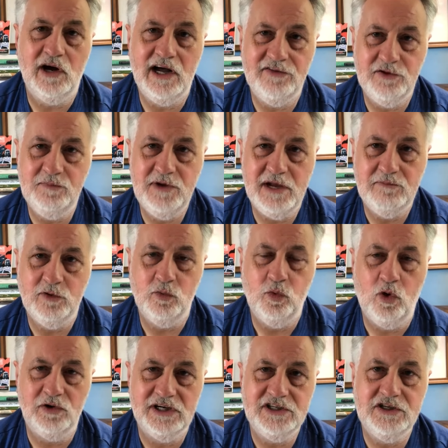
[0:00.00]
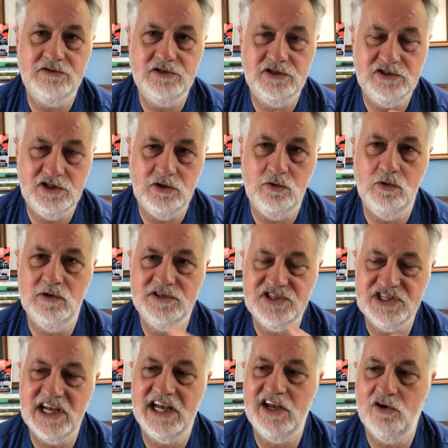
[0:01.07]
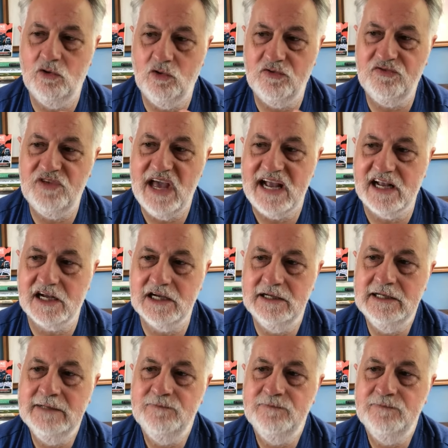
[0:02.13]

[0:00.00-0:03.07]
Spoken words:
other people wanted you to do, say, or think,